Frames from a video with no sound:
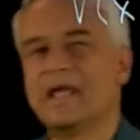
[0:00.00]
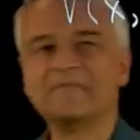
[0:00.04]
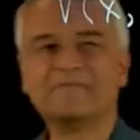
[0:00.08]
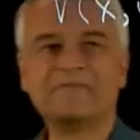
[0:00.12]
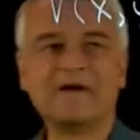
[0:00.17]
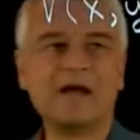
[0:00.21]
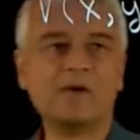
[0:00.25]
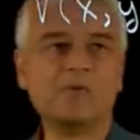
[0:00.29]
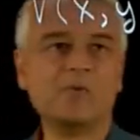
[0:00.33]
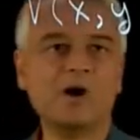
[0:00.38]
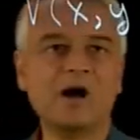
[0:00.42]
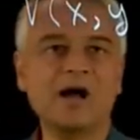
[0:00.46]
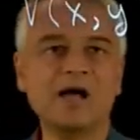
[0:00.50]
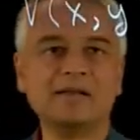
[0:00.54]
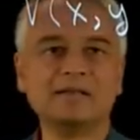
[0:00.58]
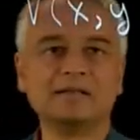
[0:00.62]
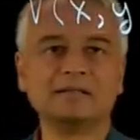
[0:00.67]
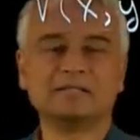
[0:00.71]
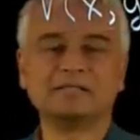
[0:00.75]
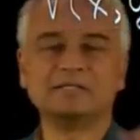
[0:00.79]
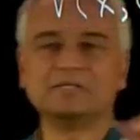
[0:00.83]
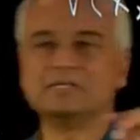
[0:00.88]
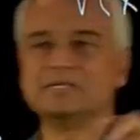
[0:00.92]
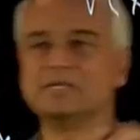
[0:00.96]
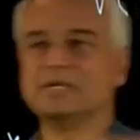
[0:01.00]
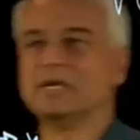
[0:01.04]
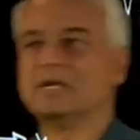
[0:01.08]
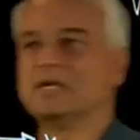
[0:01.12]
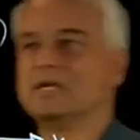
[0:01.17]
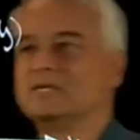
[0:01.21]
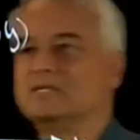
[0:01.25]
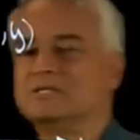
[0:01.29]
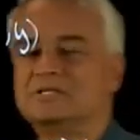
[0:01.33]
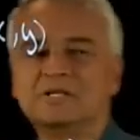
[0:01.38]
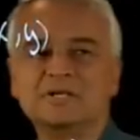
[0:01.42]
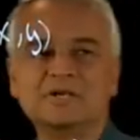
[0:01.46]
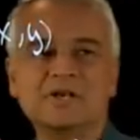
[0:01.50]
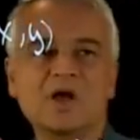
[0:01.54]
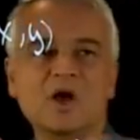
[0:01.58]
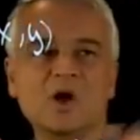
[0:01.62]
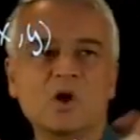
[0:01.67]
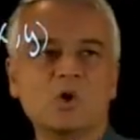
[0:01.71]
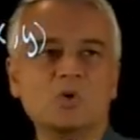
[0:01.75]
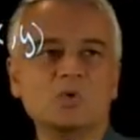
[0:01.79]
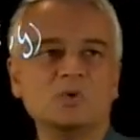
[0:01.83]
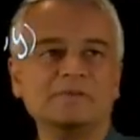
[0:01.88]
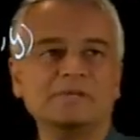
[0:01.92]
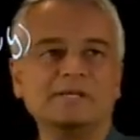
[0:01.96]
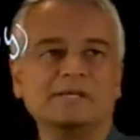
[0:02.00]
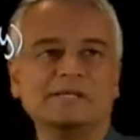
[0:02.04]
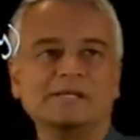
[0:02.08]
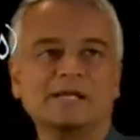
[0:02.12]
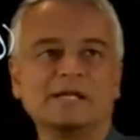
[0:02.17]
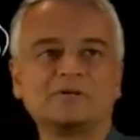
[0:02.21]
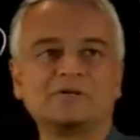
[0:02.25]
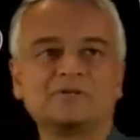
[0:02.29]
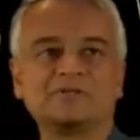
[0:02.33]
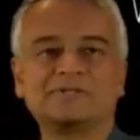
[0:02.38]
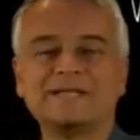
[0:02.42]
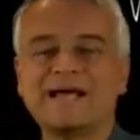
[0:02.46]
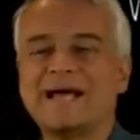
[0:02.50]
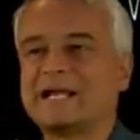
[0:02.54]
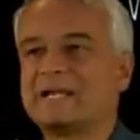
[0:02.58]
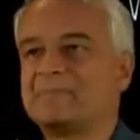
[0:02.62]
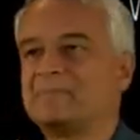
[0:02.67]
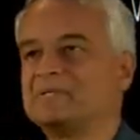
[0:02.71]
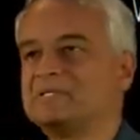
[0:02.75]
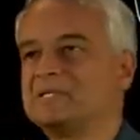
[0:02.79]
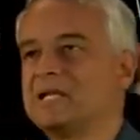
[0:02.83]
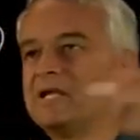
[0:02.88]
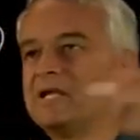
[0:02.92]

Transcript: If I want to know the electrostatic